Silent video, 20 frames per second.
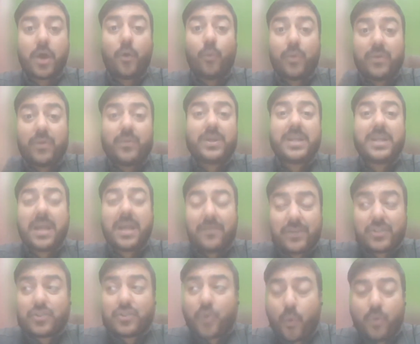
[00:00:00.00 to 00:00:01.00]
We were never
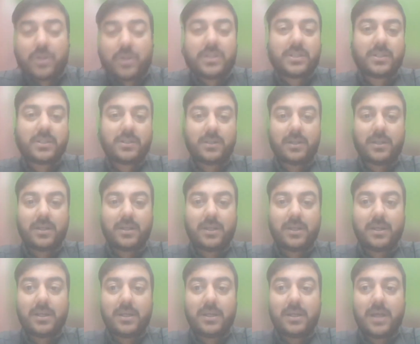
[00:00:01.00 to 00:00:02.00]
told
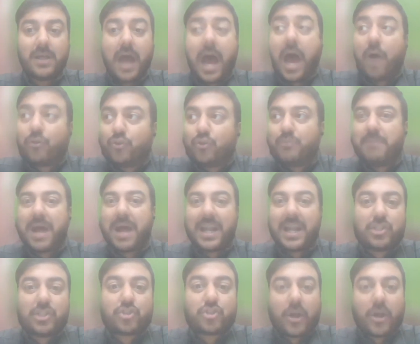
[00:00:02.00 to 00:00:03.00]
how to
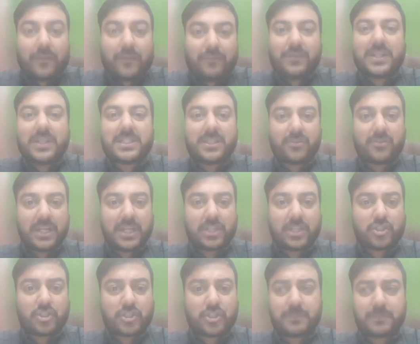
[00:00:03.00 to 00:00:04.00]
manage conflicts in
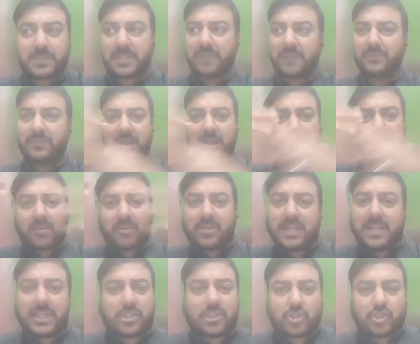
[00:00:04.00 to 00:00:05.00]
relationships. If there is a
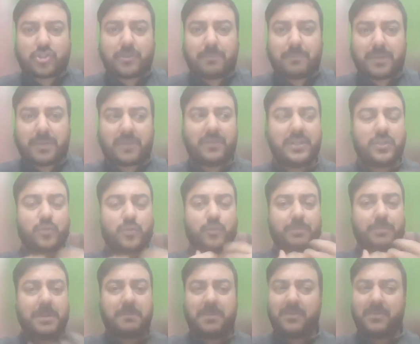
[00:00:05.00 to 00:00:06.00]
relationship between two
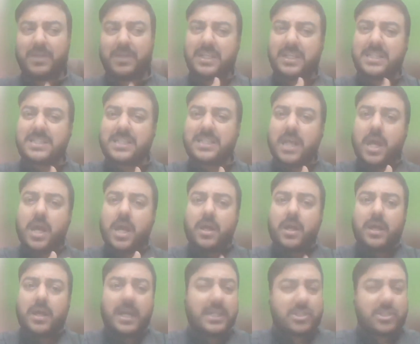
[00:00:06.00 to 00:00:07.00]
people, whether
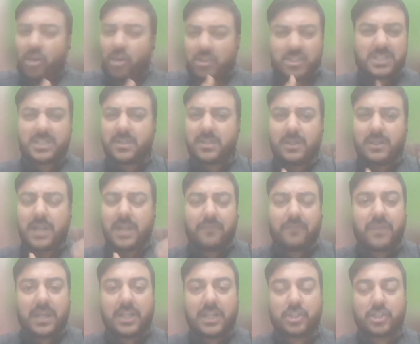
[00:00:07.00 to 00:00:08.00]
it's not just a love
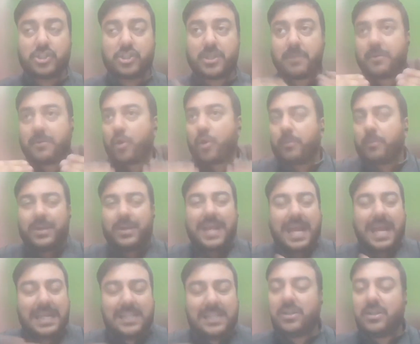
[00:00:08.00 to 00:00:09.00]
relationship, I'm talking about
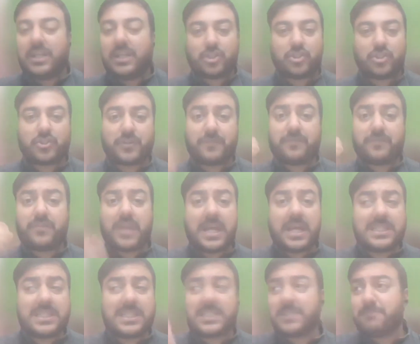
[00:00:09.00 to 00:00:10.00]
any relationship,
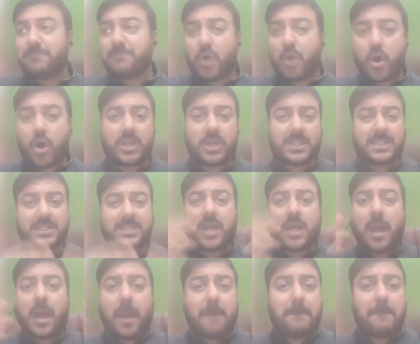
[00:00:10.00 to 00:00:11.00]
friends, boss,
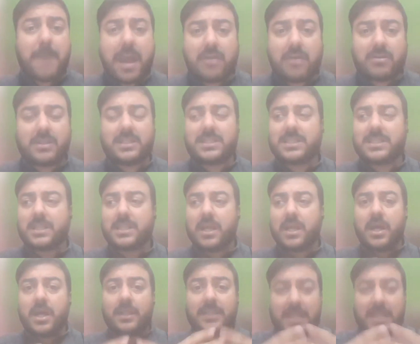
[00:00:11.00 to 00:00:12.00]
parents,
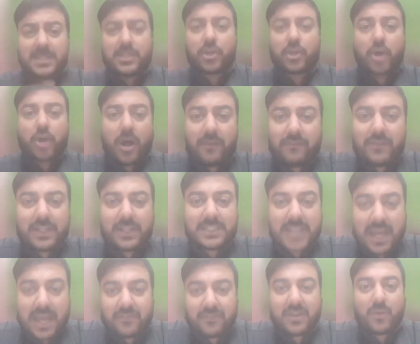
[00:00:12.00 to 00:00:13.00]
there is a conflict
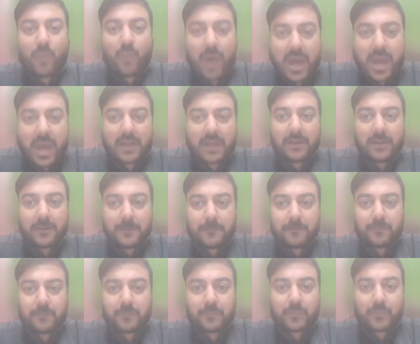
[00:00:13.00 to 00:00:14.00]
everywhere.
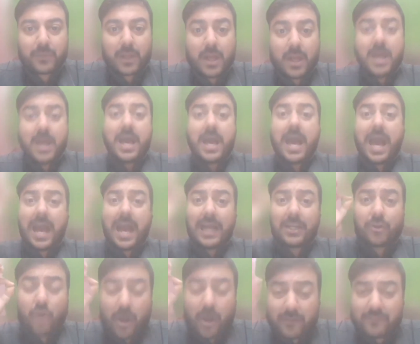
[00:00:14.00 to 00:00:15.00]

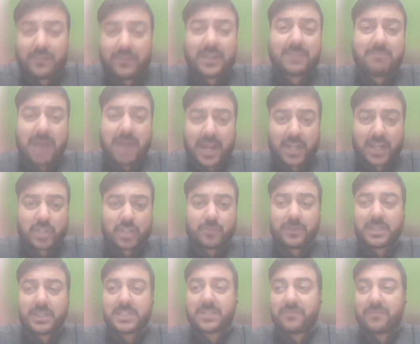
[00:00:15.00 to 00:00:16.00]
And conflict
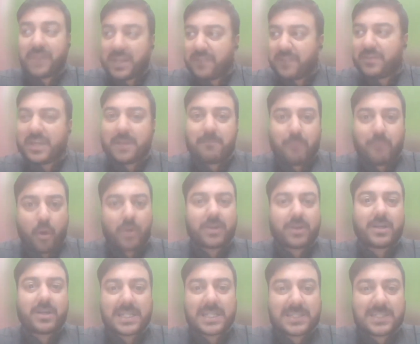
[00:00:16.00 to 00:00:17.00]
management is a very, very
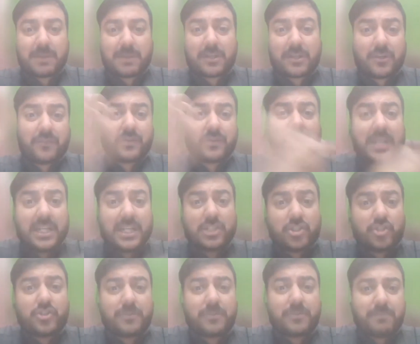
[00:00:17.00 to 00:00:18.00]
important aspect of a
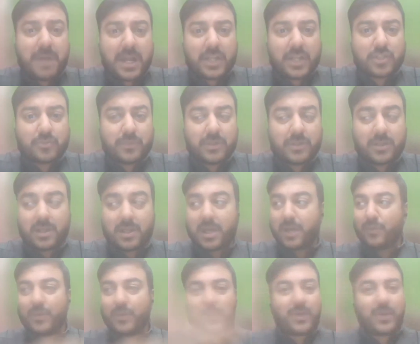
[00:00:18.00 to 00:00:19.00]
relationship management.
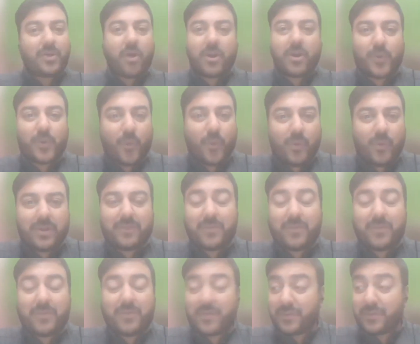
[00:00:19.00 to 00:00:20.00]
We were not told,
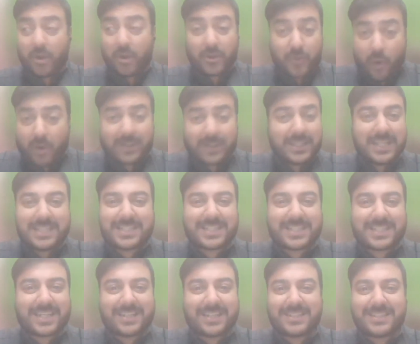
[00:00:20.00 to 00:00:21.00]
we were not taught these
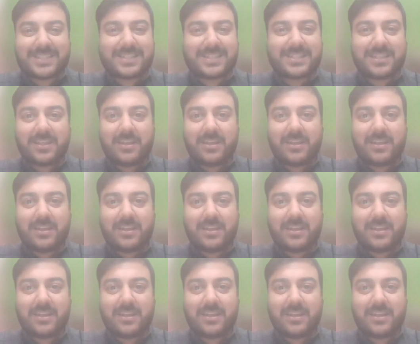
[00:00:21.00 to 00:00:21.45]
skills.